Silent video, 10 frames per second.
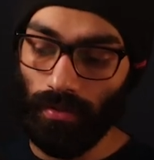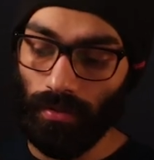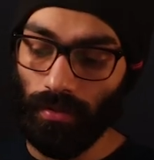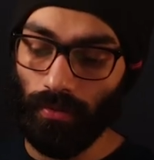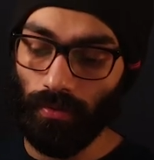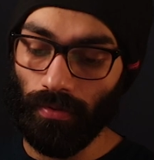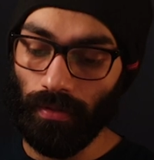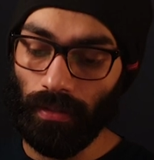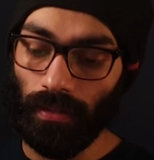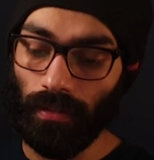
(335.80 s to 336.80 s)

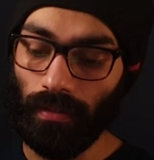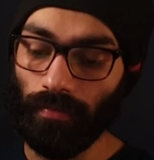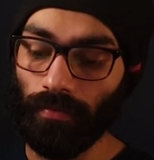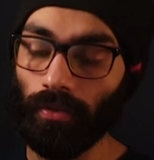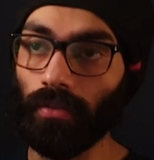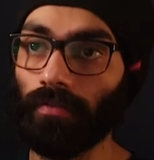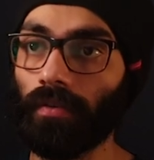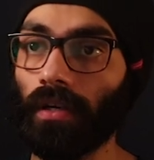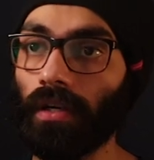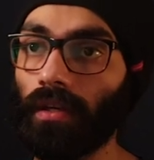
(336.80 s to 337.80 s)

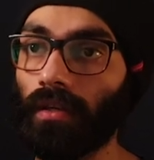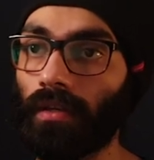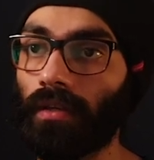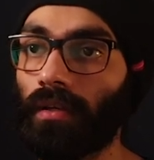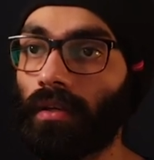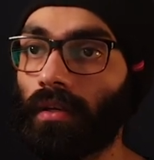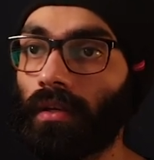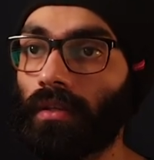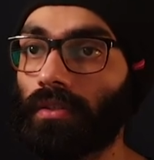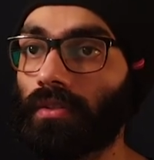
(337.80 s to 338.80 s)
0345,
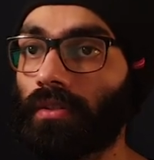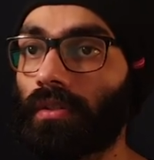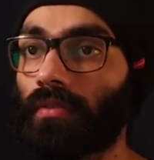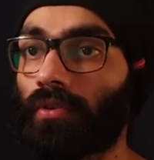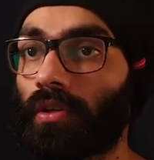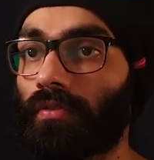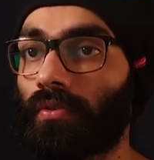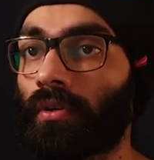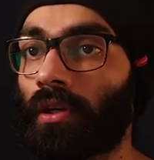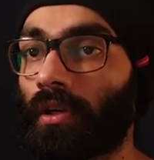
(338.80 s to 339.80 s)
so
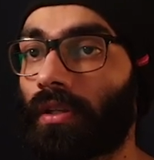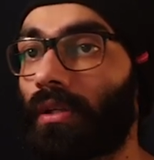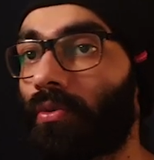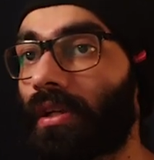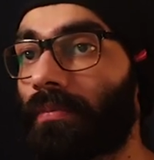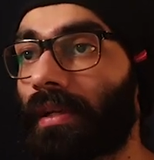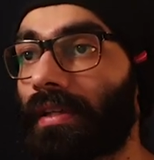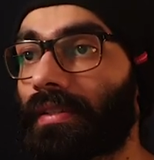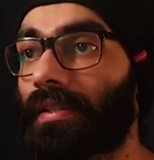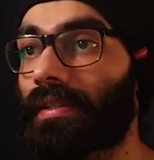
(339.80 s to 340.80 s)
0344. The only
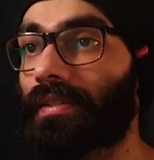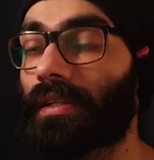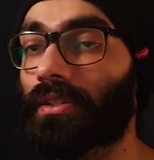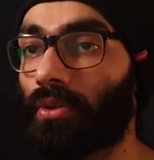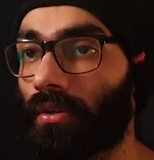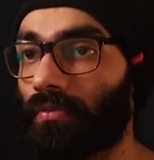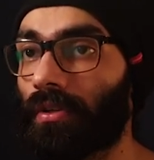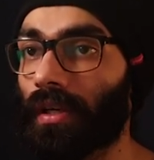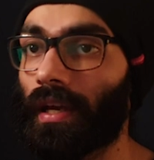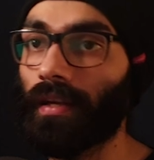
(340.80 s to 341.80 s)
place this does not
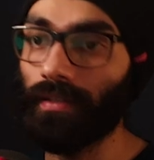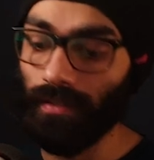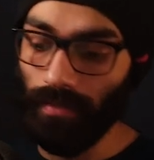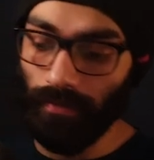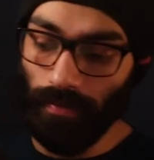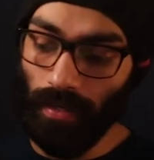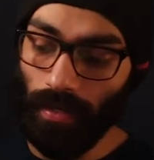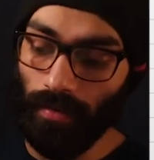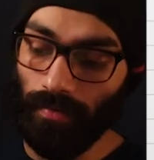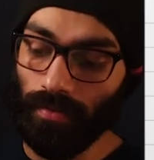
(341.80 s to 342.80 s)
work at is if I
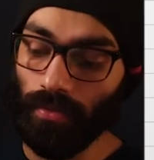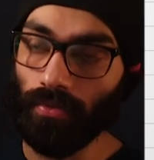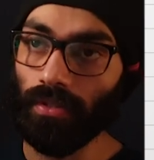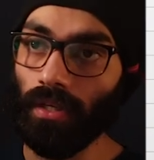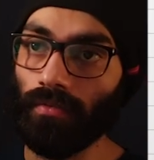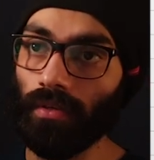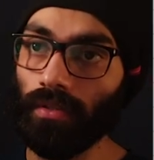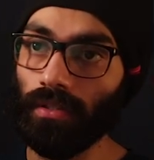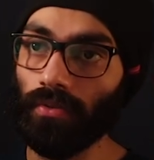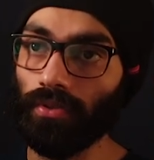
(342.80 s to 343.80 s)
have
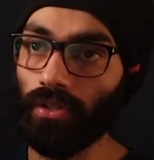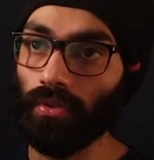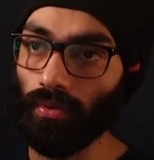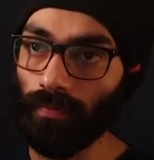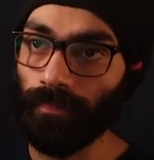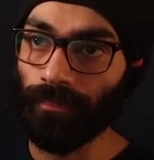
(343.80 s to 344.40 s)
0700.